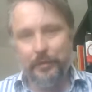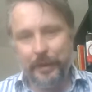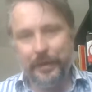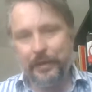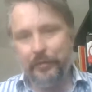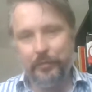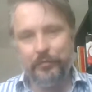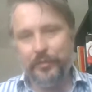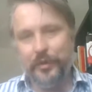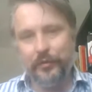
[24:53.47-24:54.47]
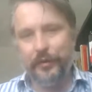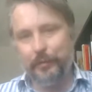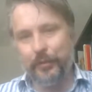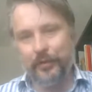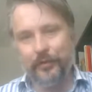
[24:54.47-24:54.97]
Maybe another 2 or 3
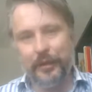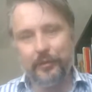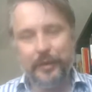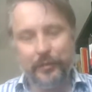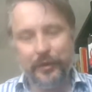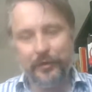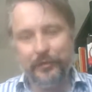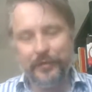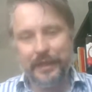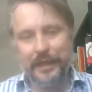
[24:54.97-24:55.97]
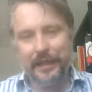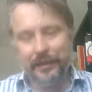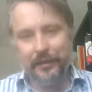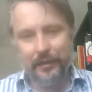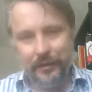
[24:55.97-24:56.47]
Bond films and we would have
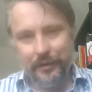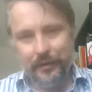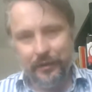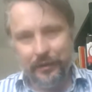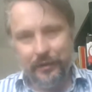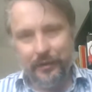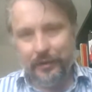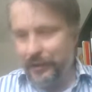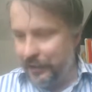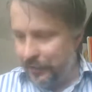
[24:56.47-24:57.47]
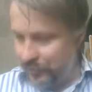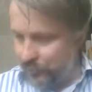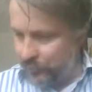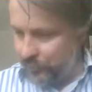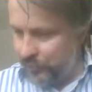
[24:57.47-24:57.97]
seen
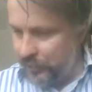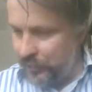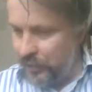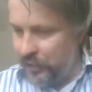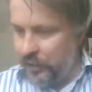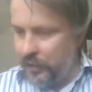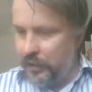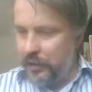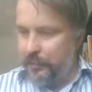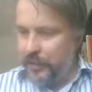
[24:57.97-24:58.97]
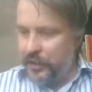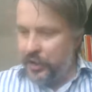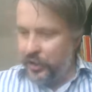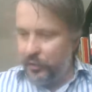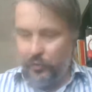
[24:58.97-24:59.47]
Good one. Number
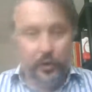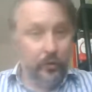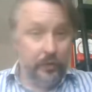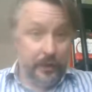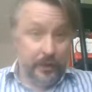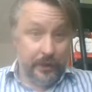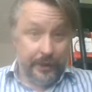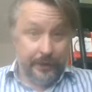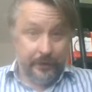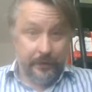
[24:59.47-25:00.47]
2, GoldenEye.